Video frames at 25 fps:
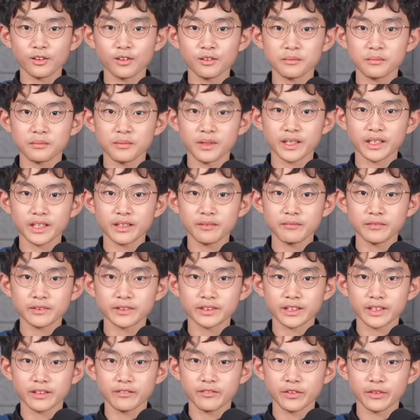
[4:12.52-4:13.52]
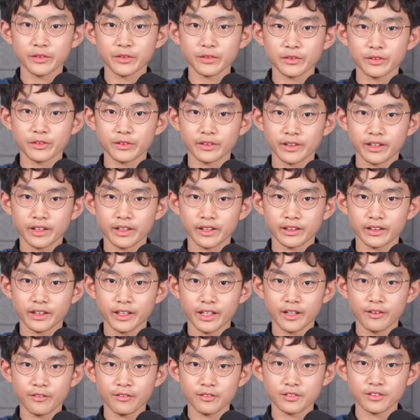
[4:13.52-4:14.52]
Hello, my name is David Yu
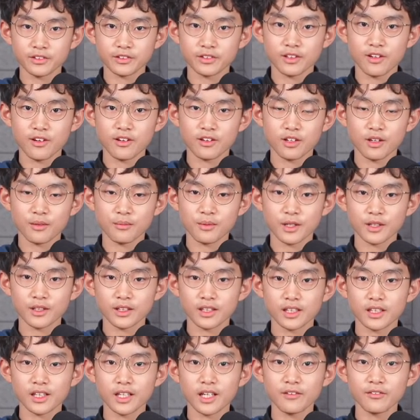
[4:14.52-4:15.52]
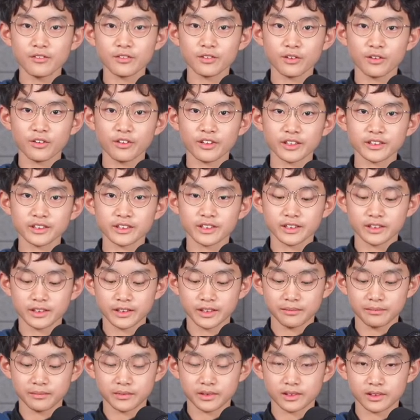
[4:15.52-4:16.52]
and I want to talk about eleven
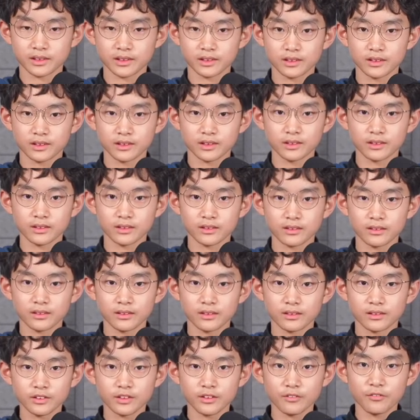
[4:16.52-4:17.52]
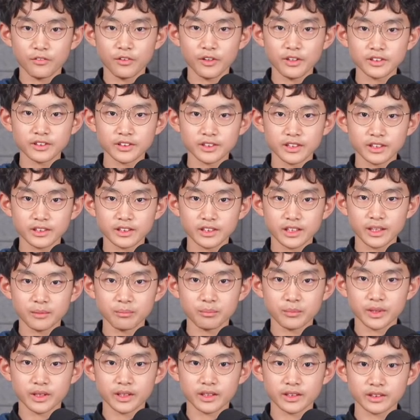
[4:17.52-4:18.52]
organ systems. Now, the first
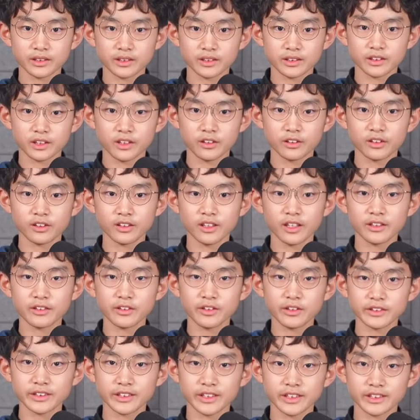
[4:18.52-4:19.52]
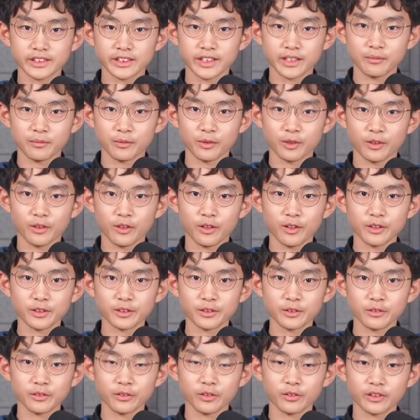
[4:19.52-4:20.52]
system is circulatory system,
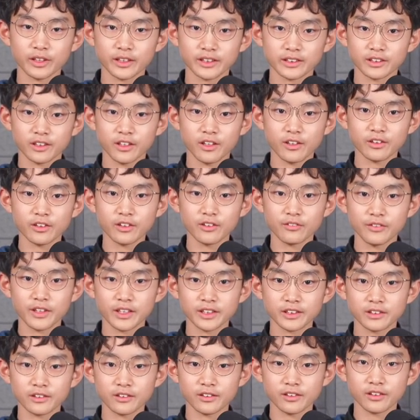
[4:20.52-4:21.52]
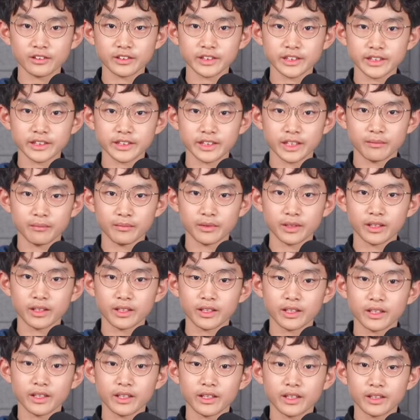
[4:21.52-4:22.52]
or also known as cardiovascular
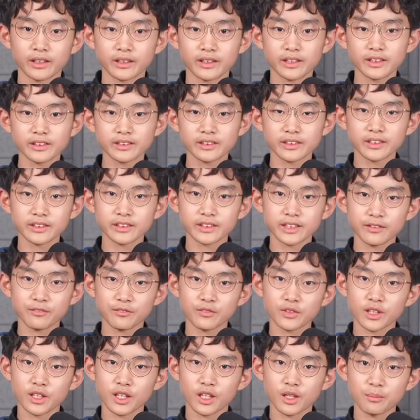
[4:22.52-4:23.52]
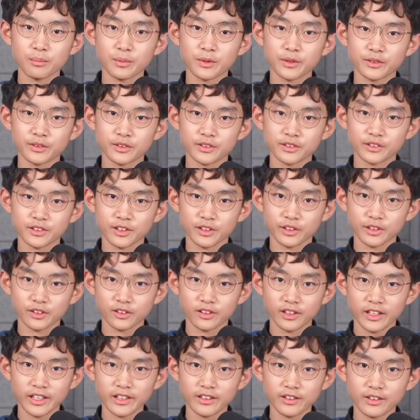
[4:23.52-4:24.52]
system. This system will help you to
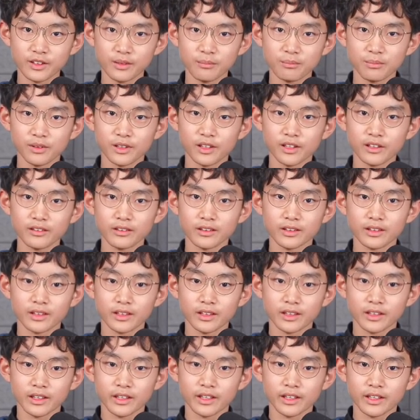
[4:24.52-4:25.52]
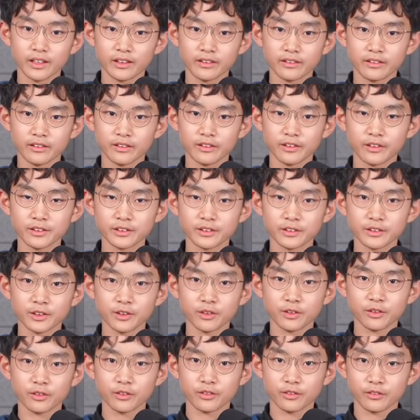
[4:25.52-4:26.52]
circulate your blood and
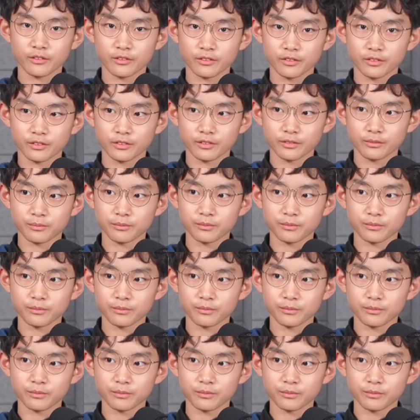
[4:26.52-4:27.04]
also